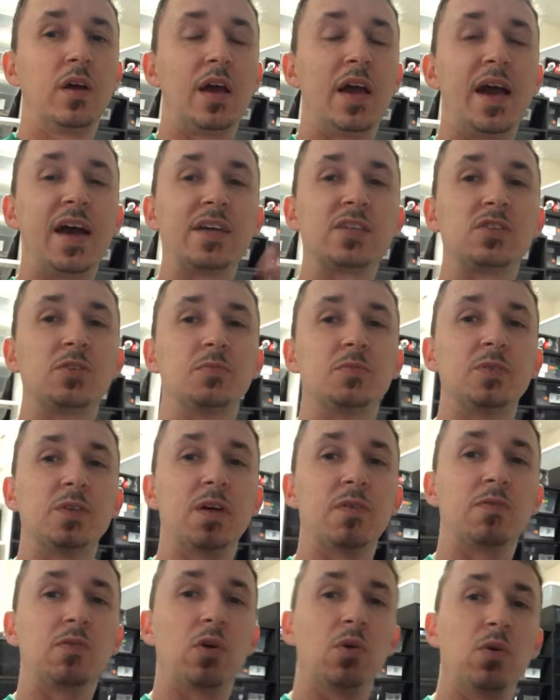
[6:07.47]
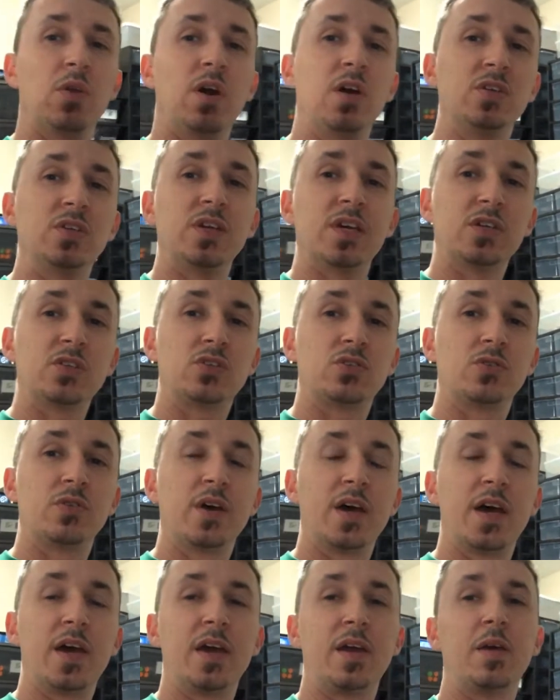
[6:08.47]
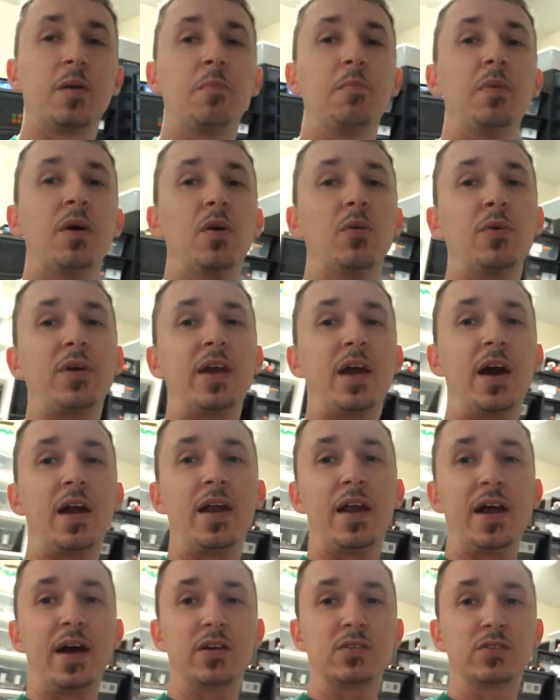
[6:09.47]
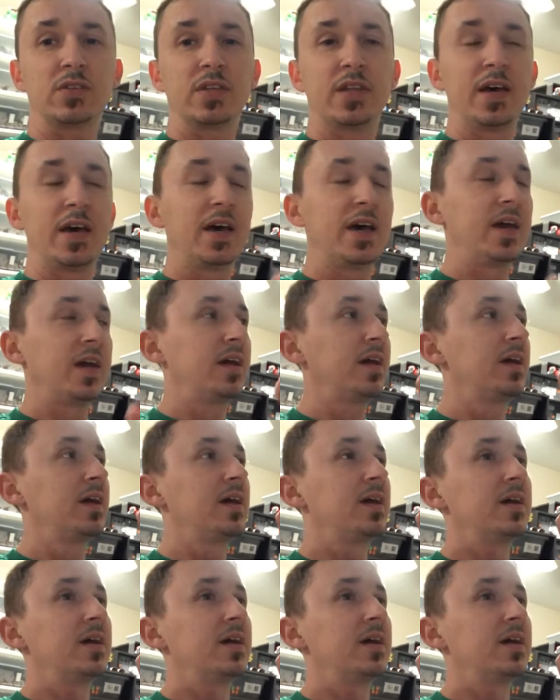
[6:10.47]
Had some stuff going on yesterday, but we got it out today.